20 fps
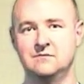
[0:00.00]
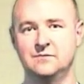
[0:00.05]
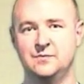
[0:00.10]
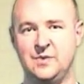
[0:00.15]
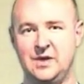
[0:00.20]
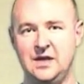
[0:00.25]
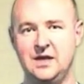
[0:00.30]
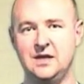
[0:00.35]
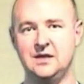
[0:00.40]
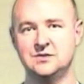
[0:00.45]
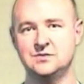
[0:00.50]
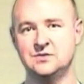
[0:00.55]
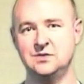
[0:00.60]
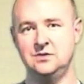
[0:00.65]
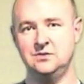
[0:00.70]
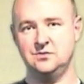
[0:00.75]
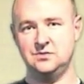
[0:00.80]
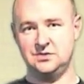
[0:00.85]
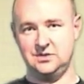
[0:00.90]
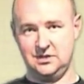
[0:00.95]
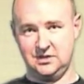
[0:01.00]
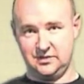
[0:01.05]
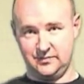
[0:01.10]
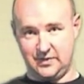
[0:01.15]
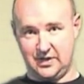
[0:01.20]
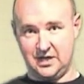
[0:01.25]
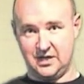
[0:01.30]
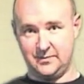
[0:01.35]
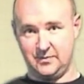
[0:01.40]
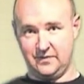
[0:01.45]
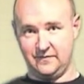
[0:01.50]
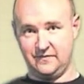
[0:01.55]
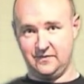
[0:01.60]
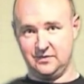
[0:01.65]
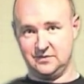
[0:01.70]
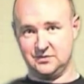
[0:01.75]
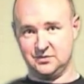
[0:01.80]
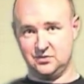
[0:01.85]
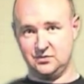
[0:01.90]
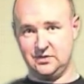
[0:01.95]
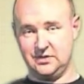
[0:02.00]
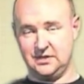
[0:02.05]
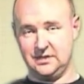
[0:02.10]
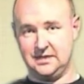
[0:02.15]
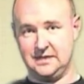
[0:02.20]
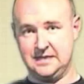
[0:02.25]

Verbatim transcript: page that you see at the bottom of the screen